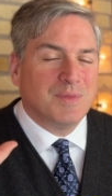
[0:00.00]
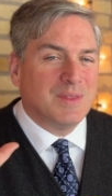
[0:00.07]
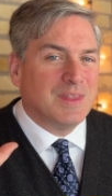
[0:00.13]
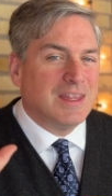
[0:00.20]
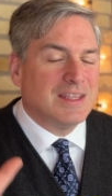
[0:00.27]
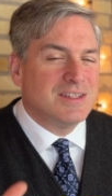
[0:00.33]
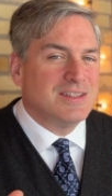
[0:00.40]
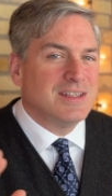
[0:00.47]

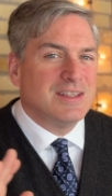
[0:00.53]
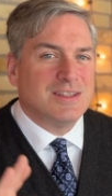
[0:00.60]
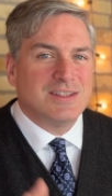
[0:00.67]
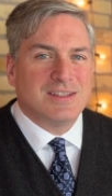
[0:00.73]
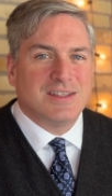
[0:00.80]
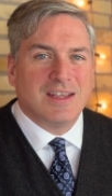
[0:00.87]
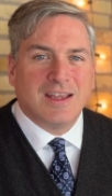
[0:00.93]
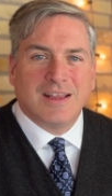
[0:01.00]
This
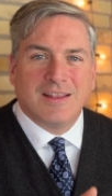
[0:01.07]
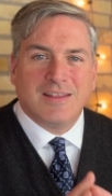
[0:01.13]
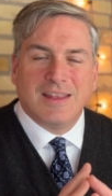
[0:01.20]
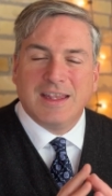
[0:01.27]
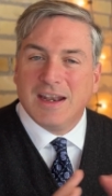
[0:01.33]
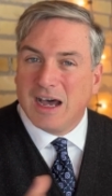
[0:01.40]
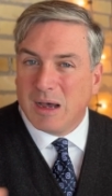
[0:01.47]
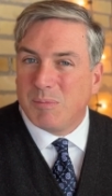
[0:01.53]
is
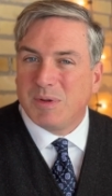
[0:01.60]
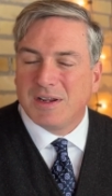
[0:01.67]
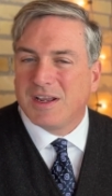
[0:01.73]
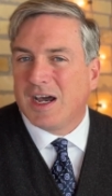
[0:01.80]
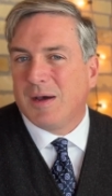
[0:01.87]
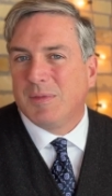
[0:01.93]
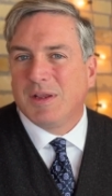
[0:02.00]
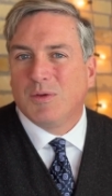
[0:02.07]
an up and
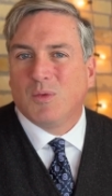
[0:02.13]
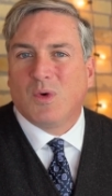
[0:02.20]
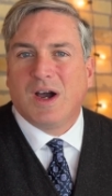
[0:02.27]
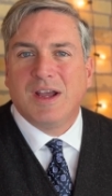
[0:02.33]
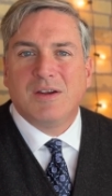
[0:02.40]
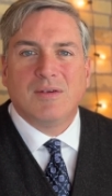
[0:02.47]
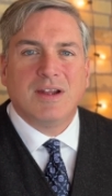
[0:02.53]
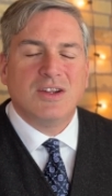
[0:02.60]
coming
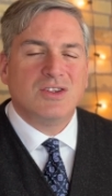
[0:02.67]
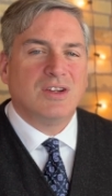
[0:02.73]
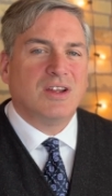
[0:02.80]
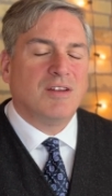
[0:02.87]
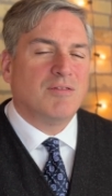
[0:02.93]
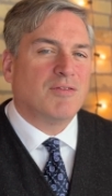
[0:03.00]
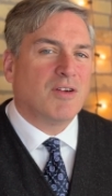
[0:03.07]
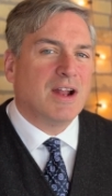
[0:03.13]
wine region in
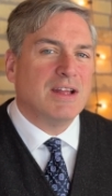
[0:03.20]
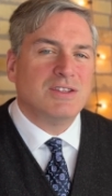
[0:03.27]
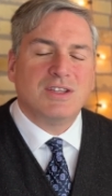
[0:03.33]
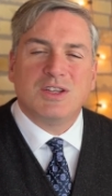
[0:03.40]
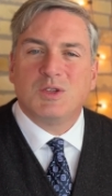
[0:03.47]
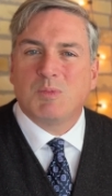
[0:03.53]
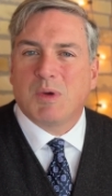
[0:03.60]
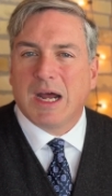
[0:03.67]
France.
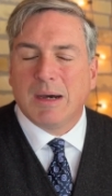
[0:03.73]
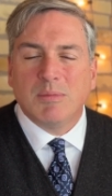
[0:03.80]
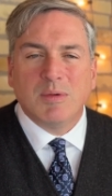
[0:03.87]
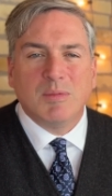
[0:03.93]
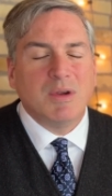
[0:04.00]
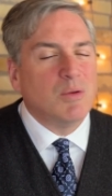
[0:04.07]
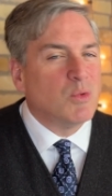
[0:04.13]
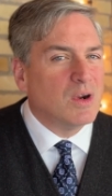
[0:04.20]
It's
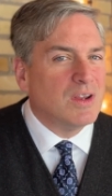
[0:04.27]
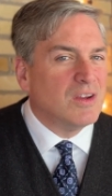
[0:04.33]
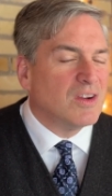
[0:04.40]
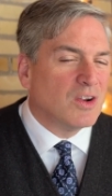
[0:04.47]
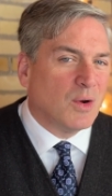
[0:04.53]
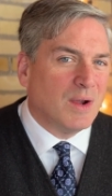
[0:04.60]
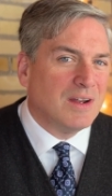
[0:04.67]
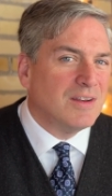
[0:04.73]
probably where you're
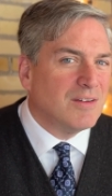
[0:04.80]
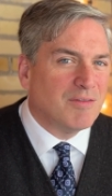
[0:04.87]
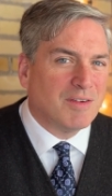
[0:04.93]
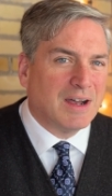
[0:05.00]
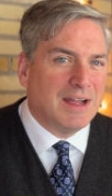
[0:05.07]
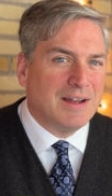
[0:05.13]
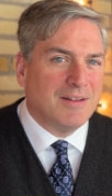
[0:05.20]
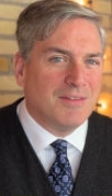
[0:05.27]
going to
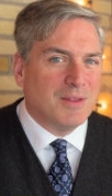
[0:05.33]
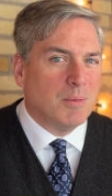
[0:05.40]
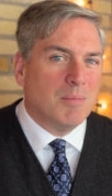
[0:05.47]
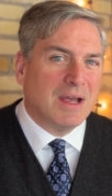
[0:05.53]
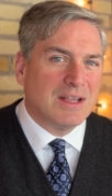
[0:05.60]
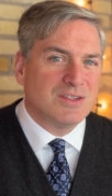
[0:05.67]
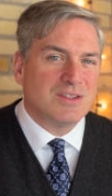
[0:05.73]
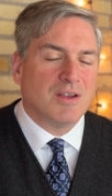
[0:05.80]
find the
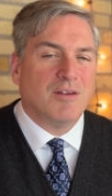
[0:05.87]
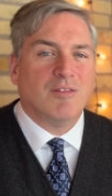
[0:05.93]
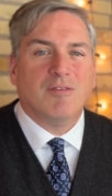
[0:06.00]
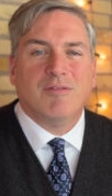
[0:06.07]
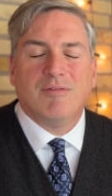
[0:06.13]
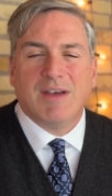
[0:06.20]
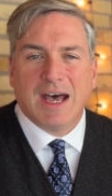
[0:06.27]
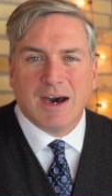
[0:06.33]
best
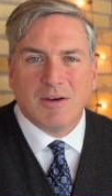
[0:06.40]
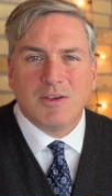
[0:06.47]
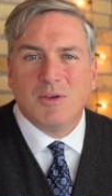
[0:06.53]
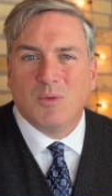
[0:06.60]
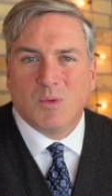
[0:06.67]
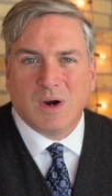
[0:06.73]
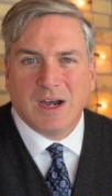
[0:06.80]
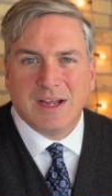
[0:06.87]
value
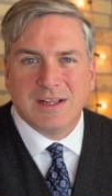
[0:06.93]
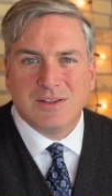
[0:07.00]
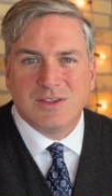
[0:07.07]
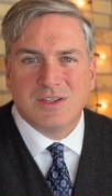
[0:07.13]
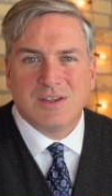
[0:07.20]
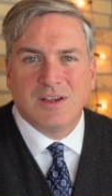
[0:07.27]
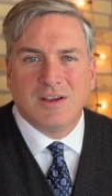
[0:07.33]
wines